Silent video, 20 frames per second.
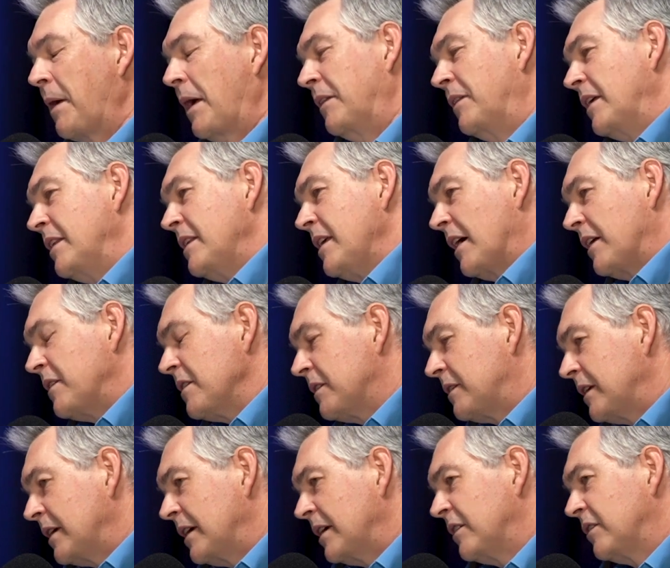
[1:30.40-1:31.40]
then the other
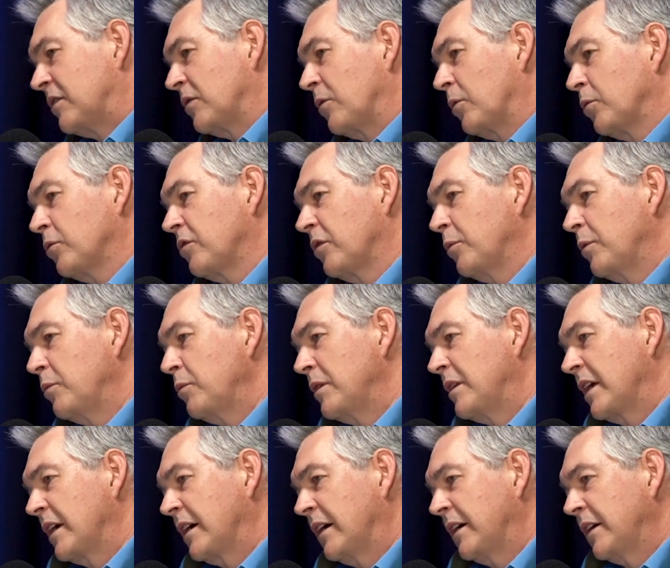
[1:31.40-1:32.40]
thing is also when we
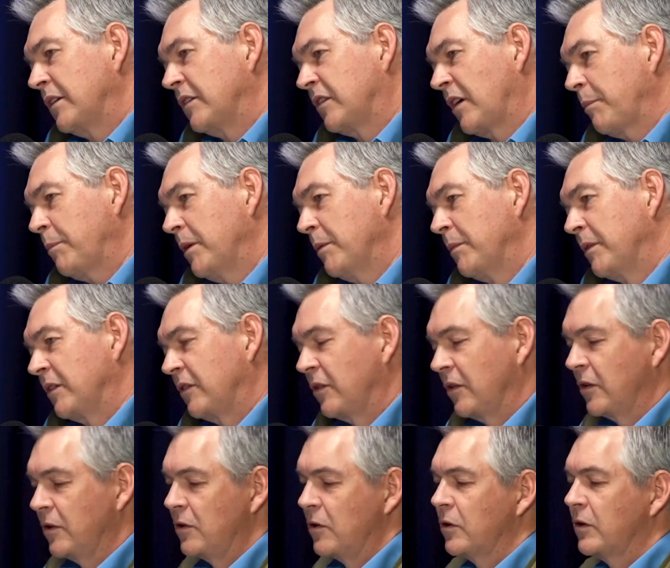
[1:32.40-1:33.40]
take iron supplements,
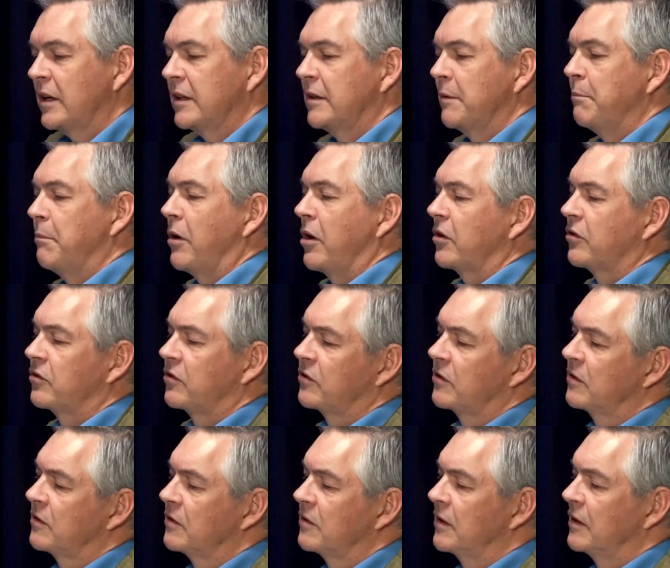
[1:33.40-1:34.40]
you look at the box
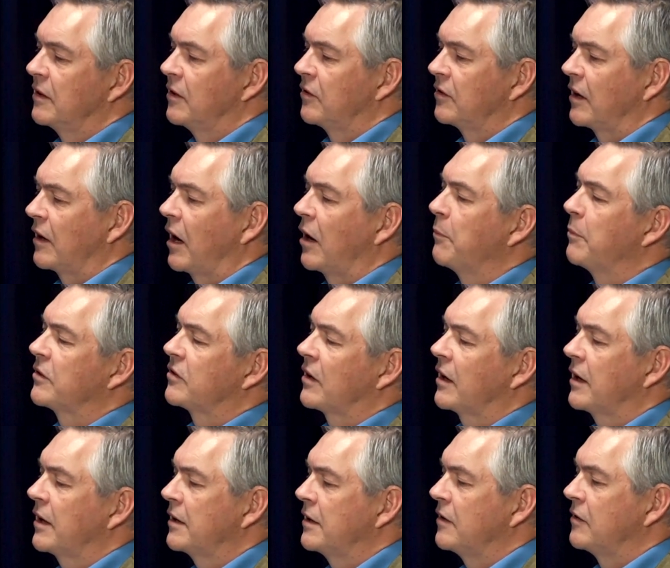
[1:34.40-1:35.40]
and you say, how much
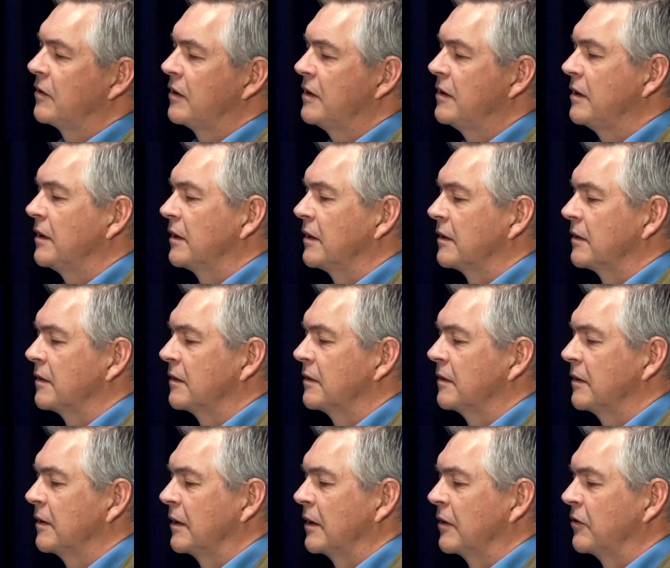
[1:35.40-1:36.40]
iron is in here?
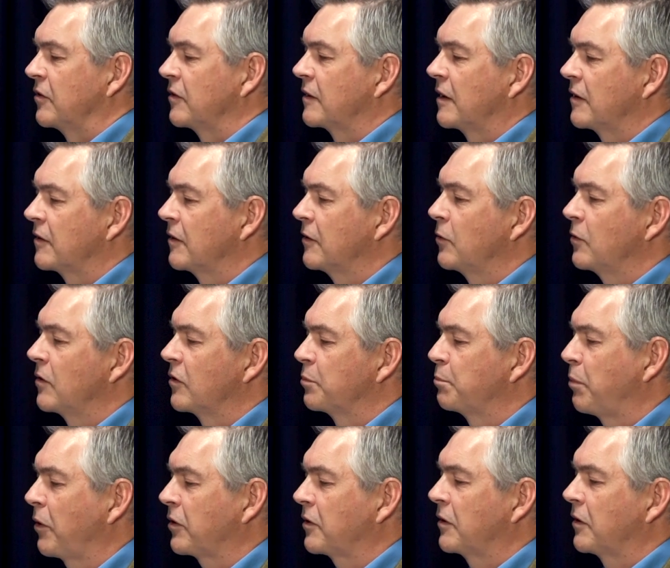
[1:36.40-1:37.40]
Just listen to this
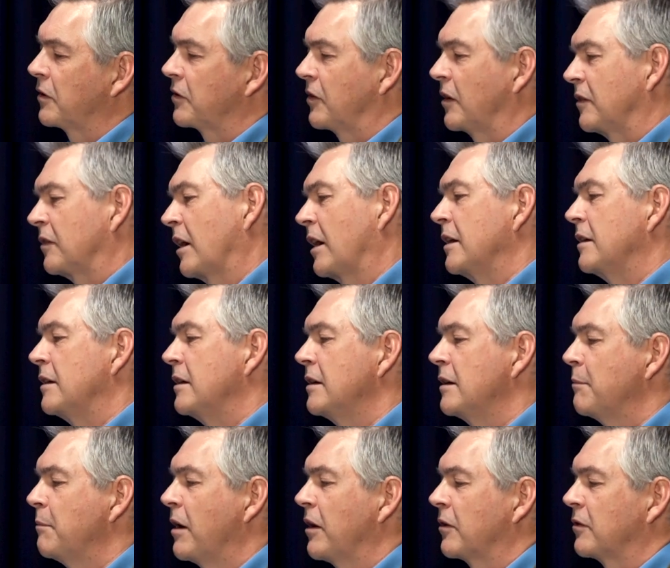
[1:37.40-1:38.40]
podcast. They say I need
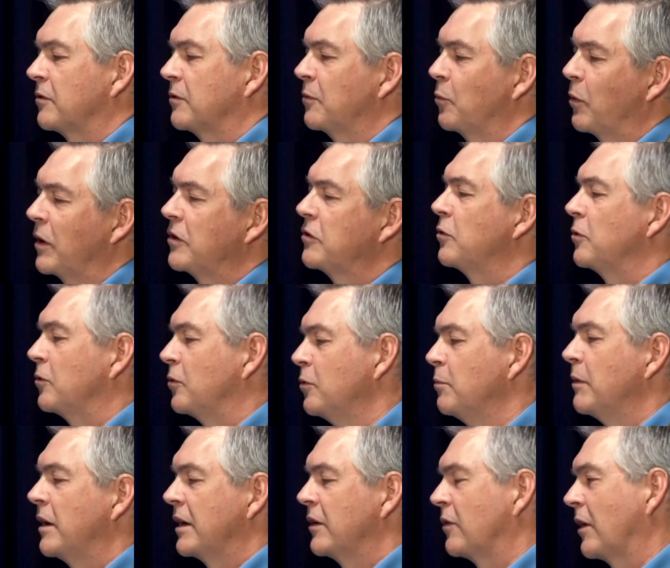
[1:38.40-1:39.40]
about 1 to 2
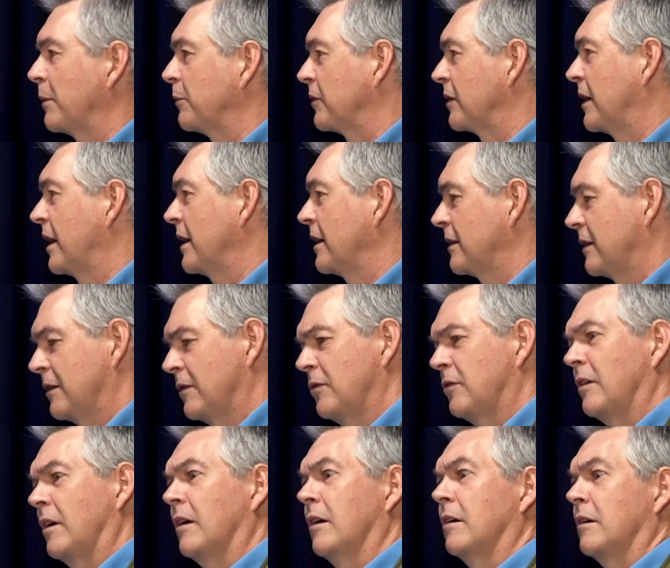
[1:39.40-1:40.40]
milligrams a day. And then you
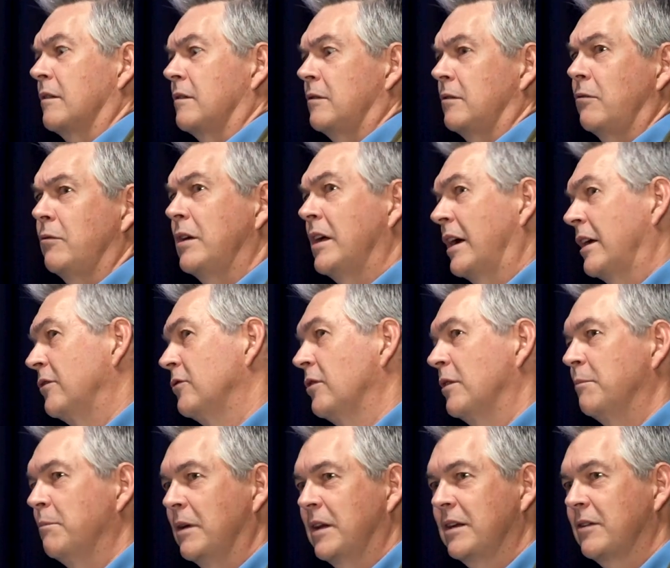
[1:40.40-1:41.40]
say,
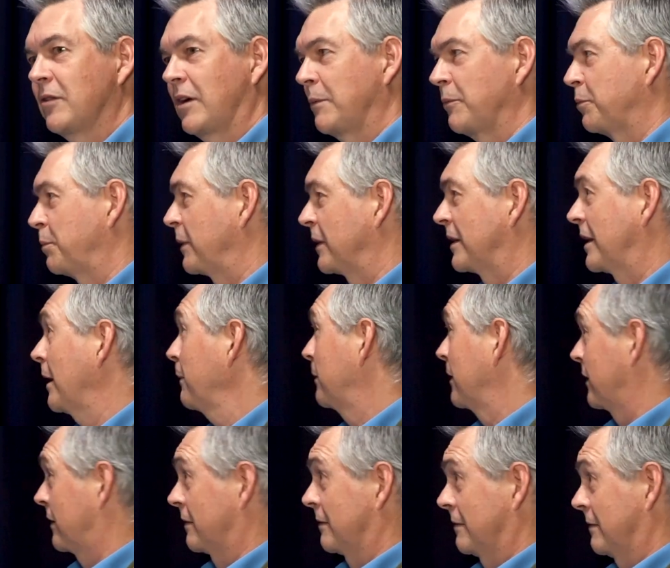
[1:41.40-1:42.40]
300 milligrams per
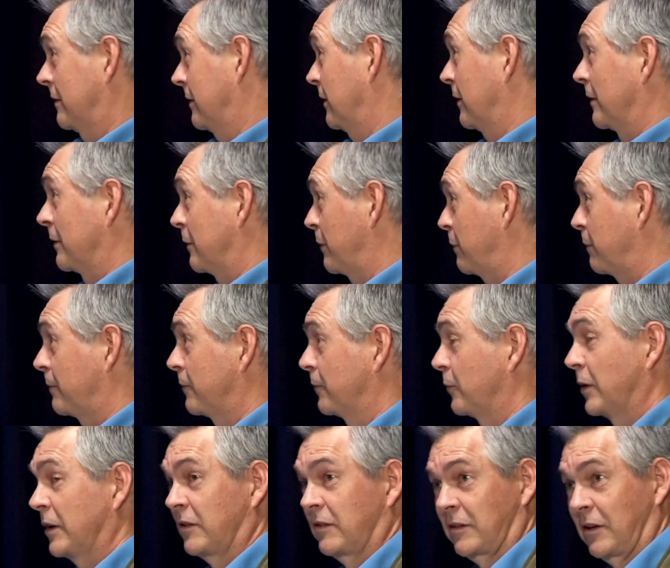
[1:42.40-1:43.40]
tablet.
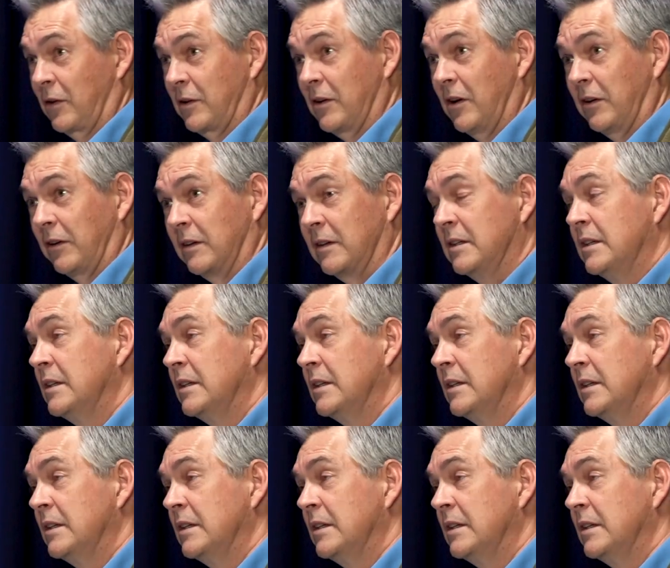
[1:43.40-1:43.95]
What's going on?